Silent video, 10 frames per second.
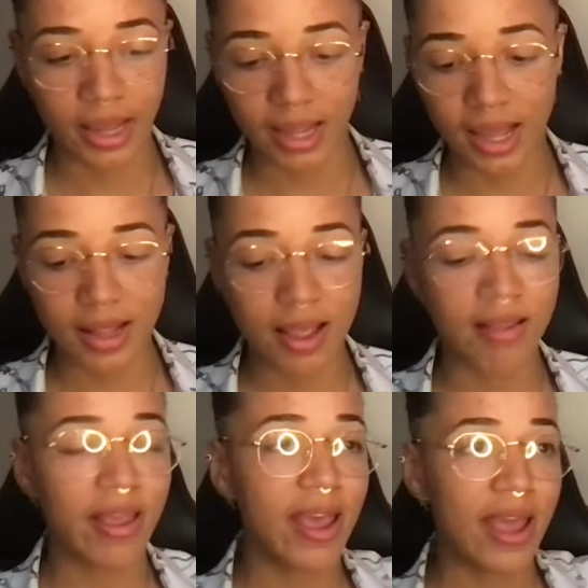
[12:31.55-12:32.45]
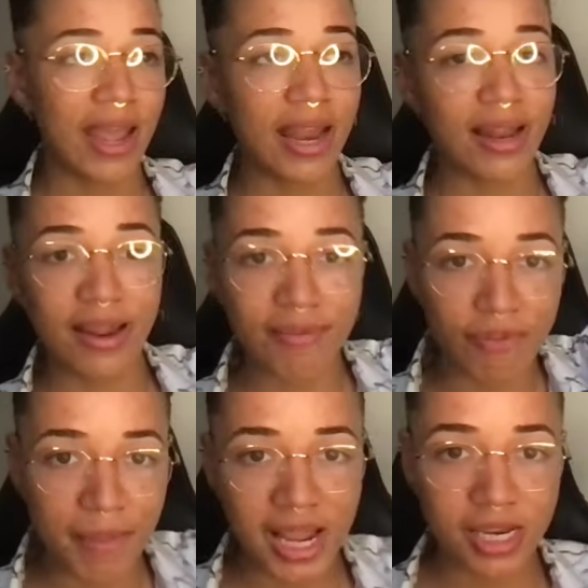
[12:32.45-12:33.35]
Okay, there's hidden
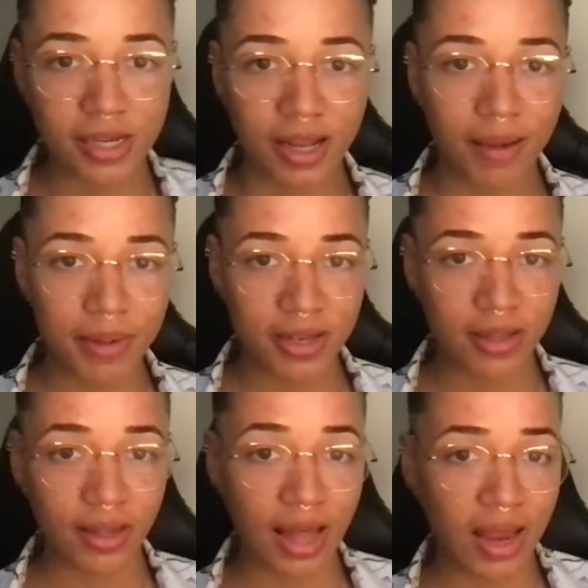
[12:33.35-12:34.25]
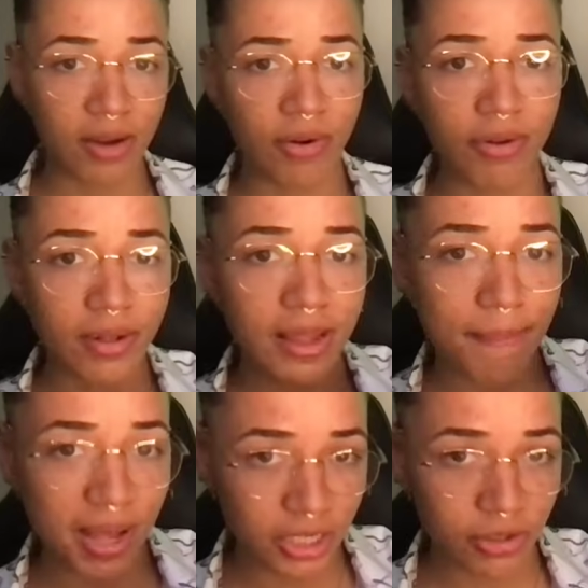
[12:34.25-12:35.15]
information coming to the light, not only
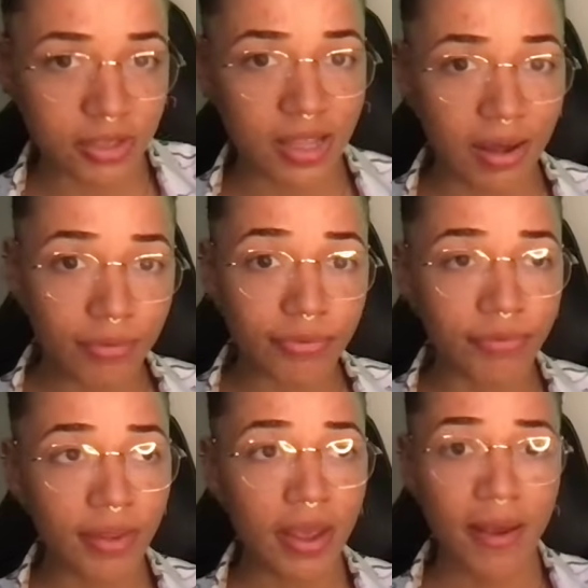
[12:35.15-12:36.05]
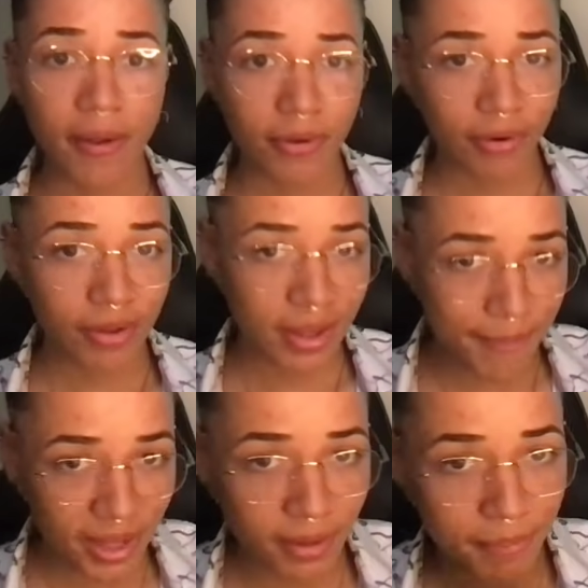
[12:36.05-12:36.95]
about yourself, not only
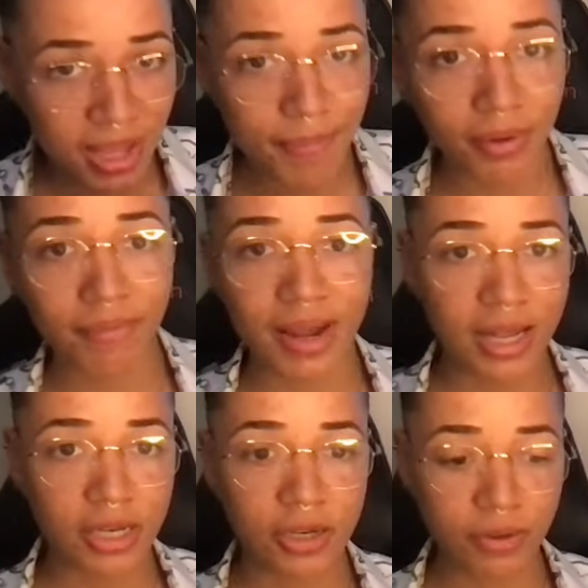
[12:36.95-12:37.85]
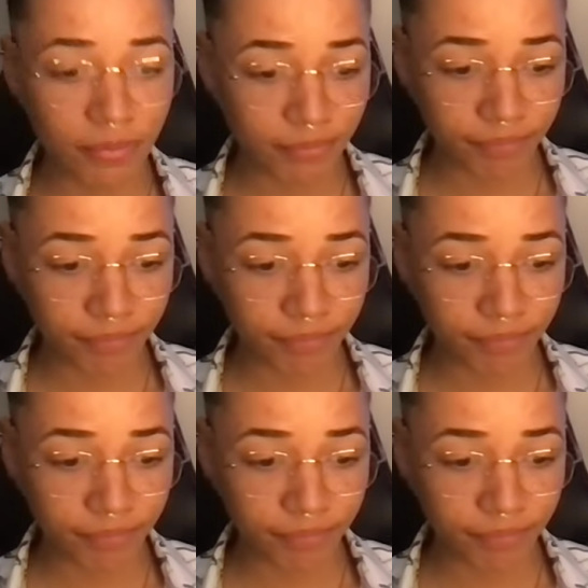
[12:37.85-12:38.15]
about the people around you,